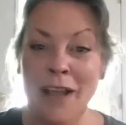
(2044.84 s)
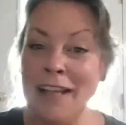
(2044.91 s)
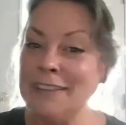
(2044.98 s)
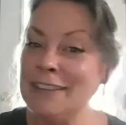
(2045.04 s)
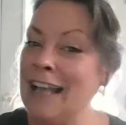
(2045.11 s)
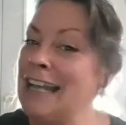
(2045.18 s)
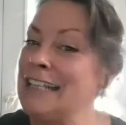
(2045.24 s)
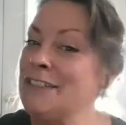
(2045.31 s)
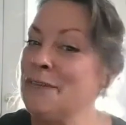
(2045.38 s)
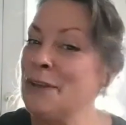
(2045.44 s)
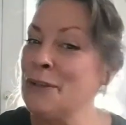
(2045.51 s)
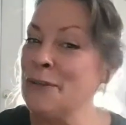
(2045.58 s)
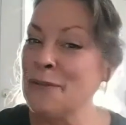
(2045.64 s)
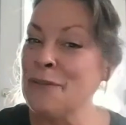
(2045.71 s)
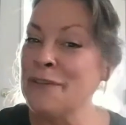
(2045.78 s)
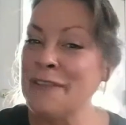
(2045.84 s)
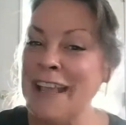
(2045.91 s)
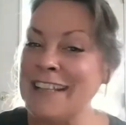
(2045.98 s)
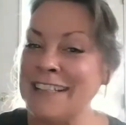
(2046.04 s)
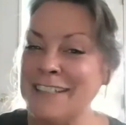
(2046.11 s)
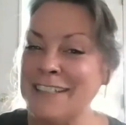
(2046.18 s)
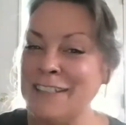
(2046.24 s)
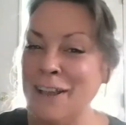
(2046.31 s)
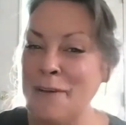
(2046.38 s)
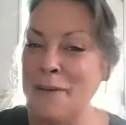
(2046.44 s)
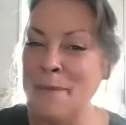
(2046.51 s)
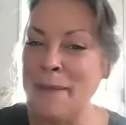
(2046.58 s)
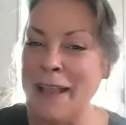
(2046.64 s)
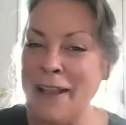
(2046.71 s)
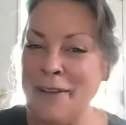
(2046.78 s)
we've got lots of other things to talk
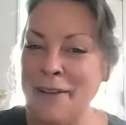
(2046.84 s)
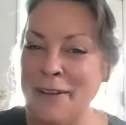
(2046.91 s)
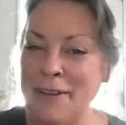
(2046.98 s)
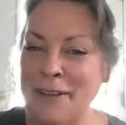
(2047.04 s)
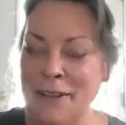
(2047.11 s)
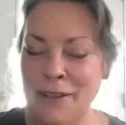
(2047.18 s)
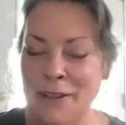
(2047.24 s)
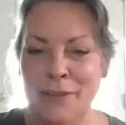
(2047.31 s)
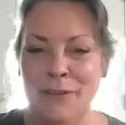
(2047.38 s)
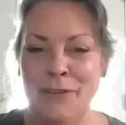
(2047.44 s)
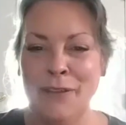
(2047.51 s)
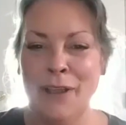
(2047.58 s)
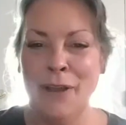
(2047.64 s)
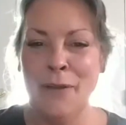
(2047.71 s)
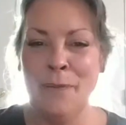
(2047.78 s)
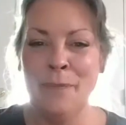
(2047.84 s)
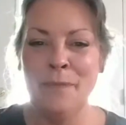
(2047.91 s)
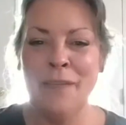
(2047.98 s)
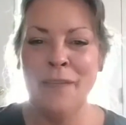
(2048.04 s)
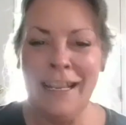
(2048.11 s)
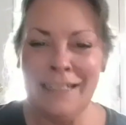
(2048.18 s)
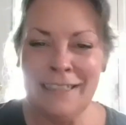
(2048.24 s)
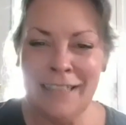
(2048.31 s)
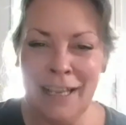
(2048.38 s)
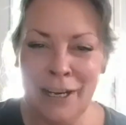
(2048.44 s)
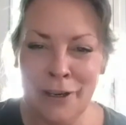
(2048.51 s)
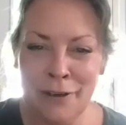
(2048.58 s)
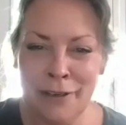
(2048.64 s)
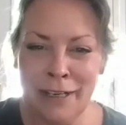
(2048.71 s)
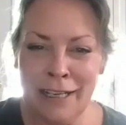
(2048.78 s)
about. So thanks,
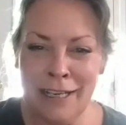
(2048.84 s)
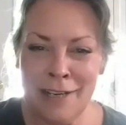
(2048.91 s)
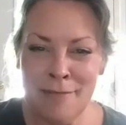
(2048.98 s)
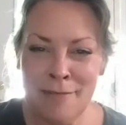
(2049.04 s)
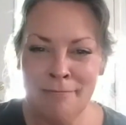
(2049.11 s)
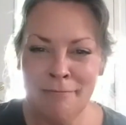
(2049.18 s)
Carolyn,